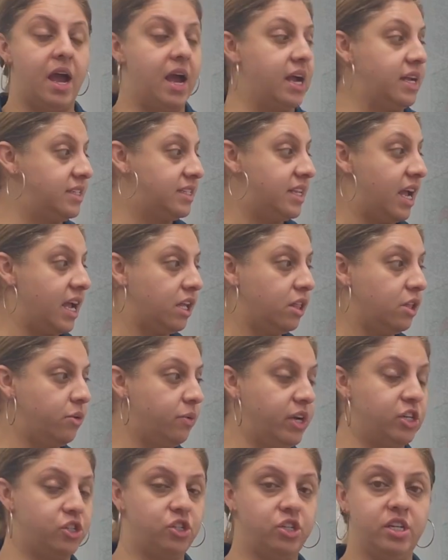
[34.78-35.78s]
A
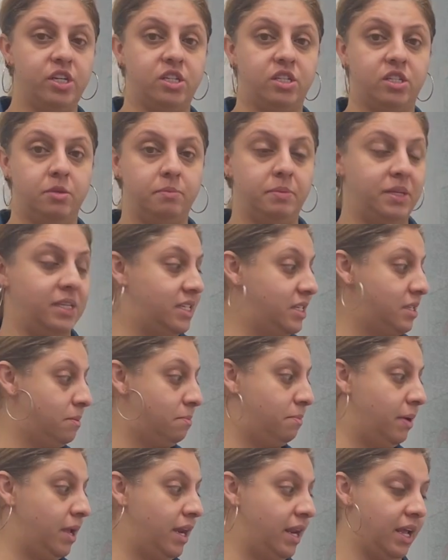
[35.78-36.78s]
declaration is to be
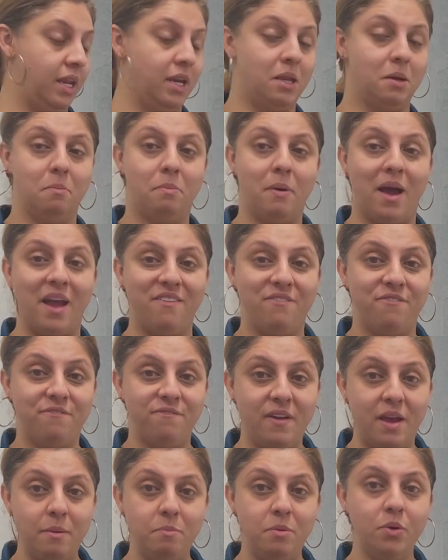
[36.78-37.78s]
submitted by
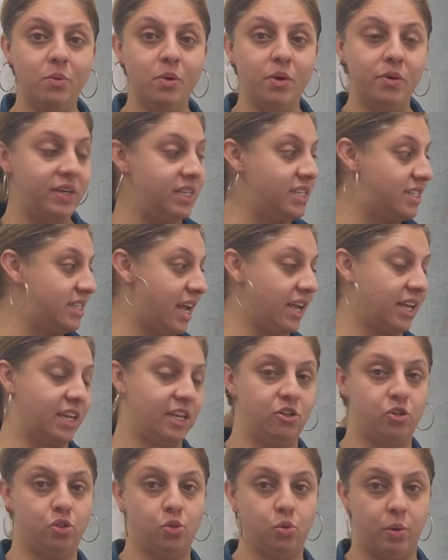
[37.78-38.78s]
February
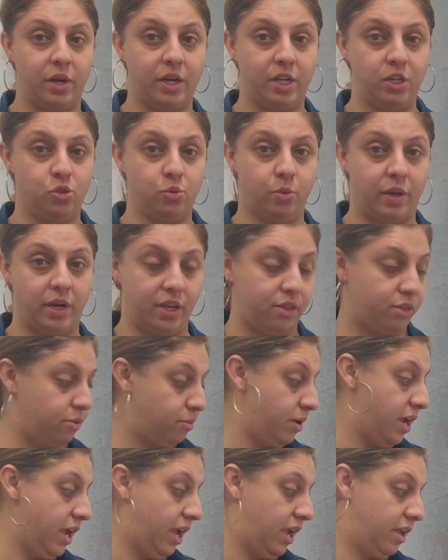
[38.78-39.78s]
2nd,
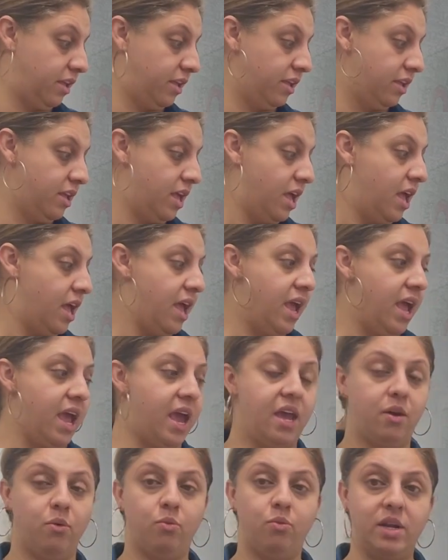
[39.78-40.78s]
2023.
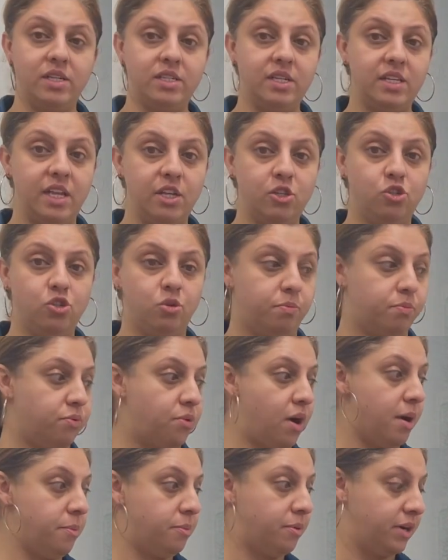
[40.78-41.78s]
And residential
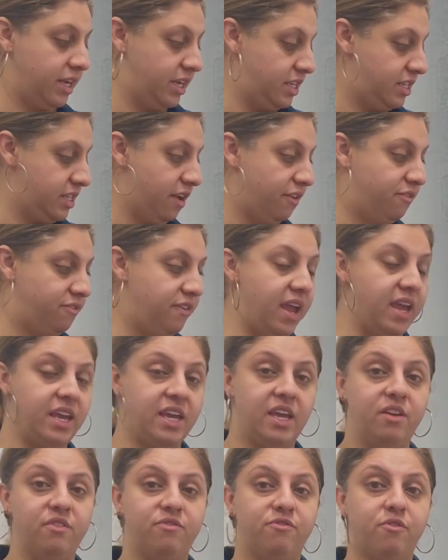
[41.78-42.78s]
properties
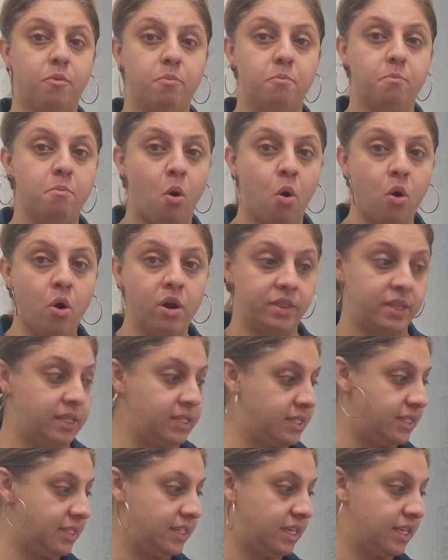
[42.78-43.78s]
vacant for more
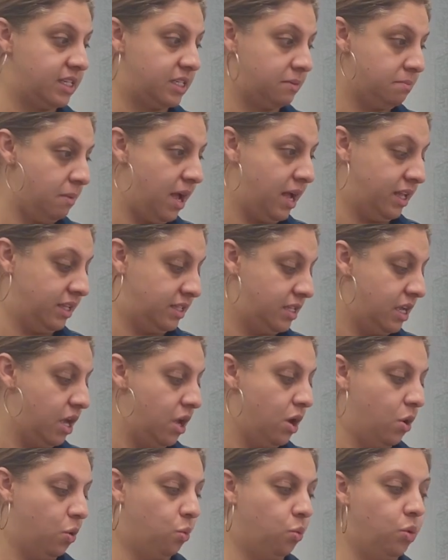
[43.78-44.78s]
than six months
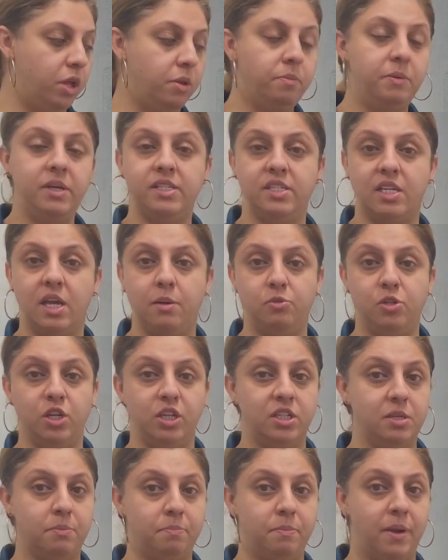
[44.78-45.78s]
will be
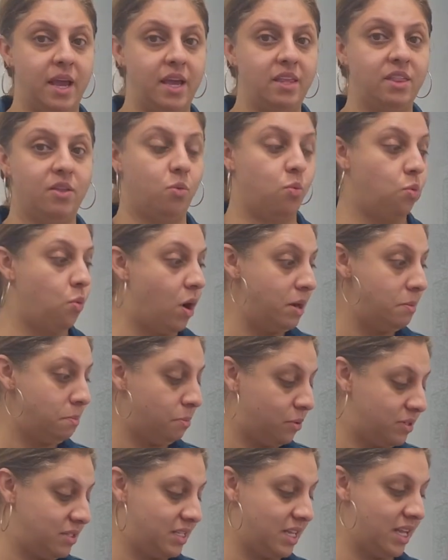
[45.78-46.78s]
subject to pay the
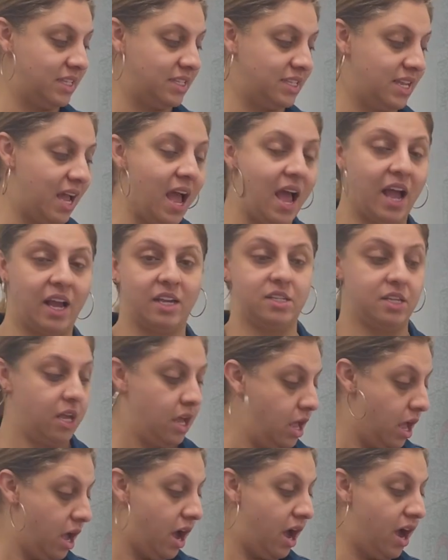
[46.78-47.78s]
1% tax
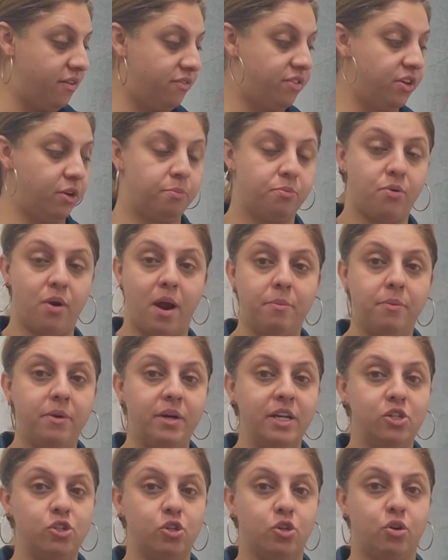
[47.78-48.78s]
of their
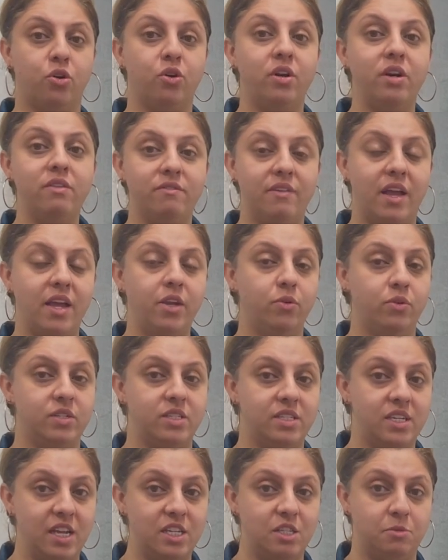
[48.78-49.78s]
property's current value
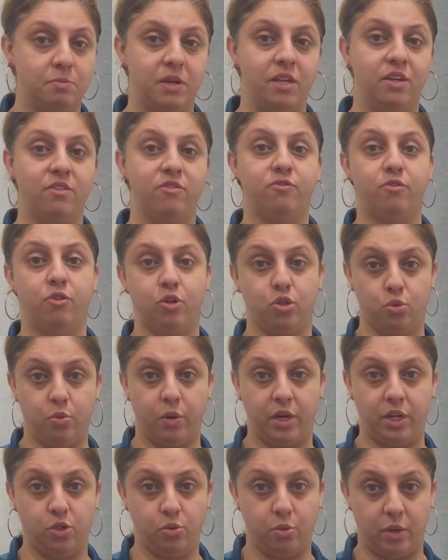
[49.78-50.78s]
assessment for
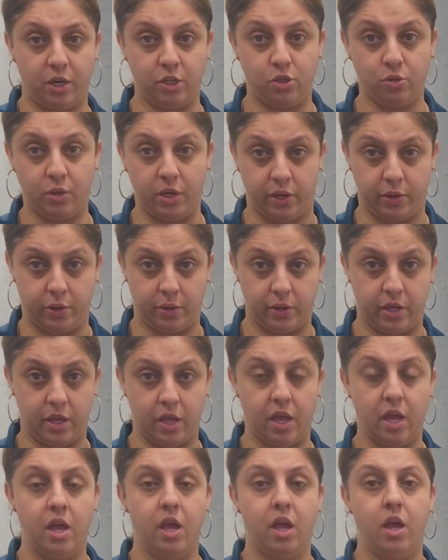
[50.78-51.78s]
2022.
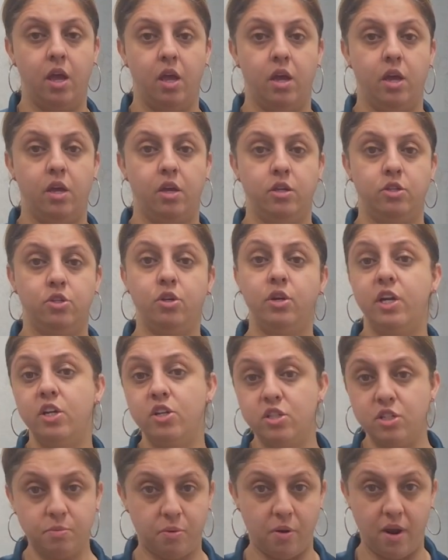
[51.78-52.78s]
So
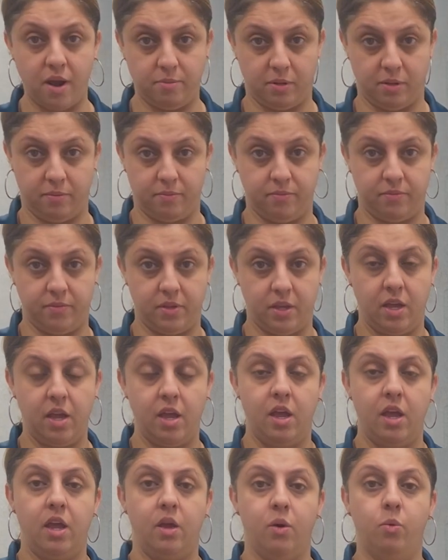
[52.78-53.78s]
here's the problem.
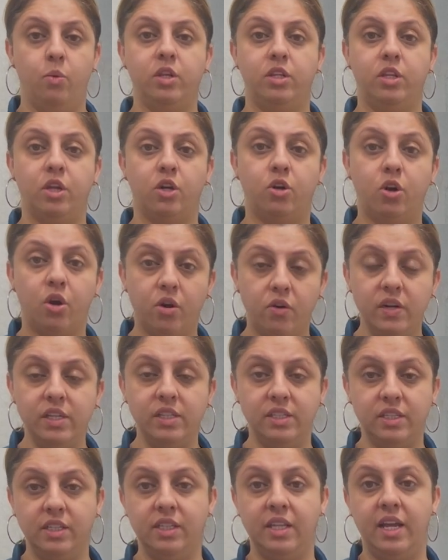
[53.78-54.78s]
With the
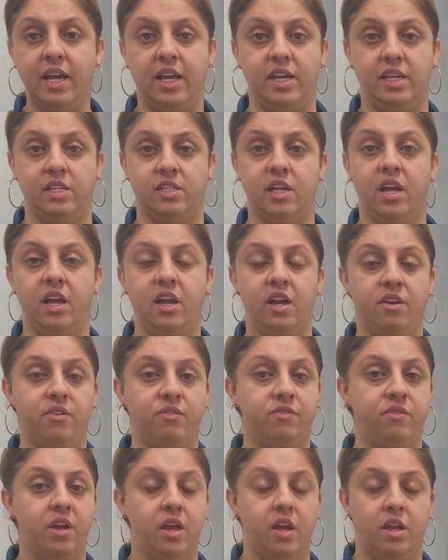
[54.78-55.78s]
current delays
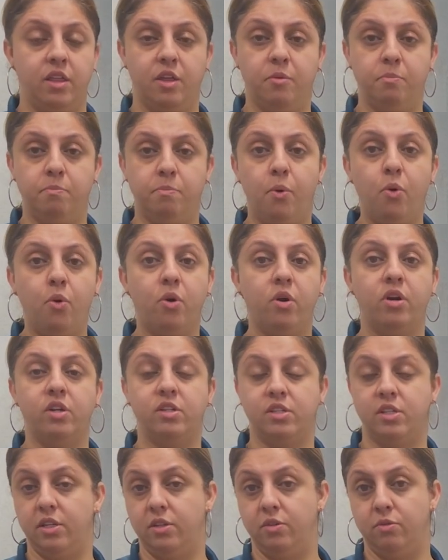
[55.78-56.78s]
of the
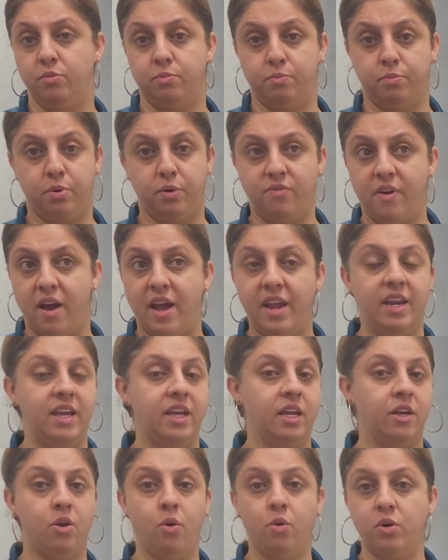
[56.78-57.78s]
boards
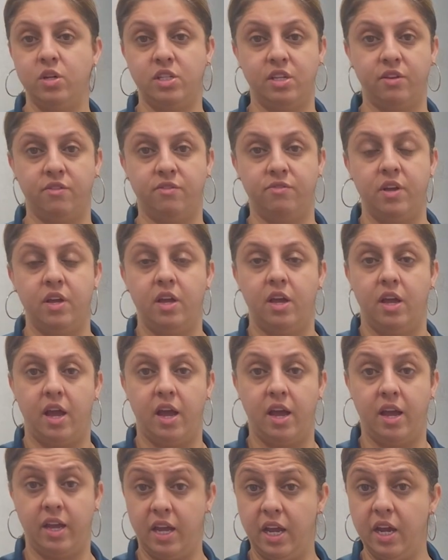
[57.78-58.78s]
providing a notice of
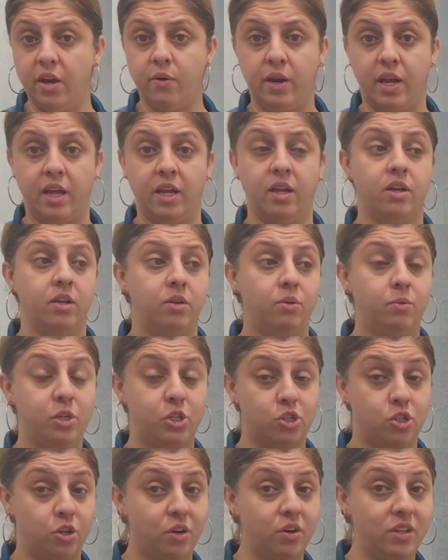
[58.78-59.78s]
a uh, hearing,
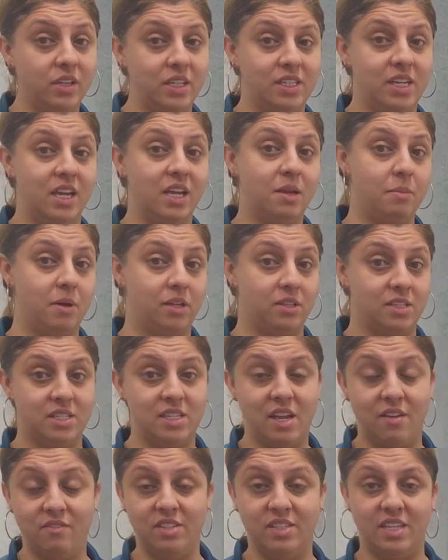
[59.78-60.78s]
which currently take about
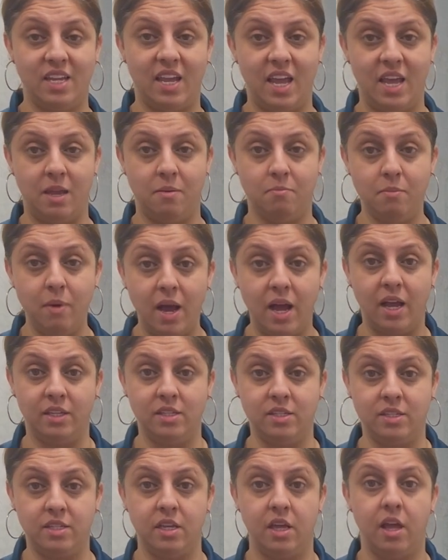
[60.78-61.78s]
seven to eight
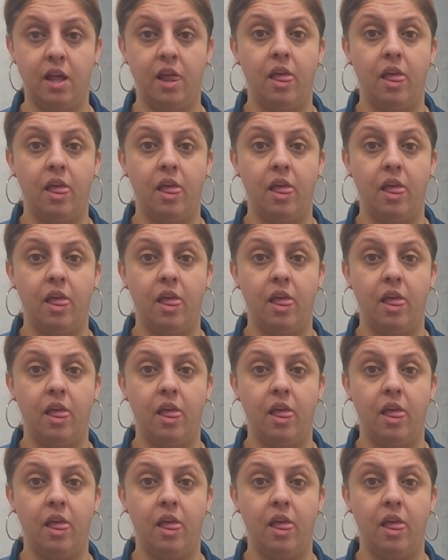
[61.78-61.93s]
months,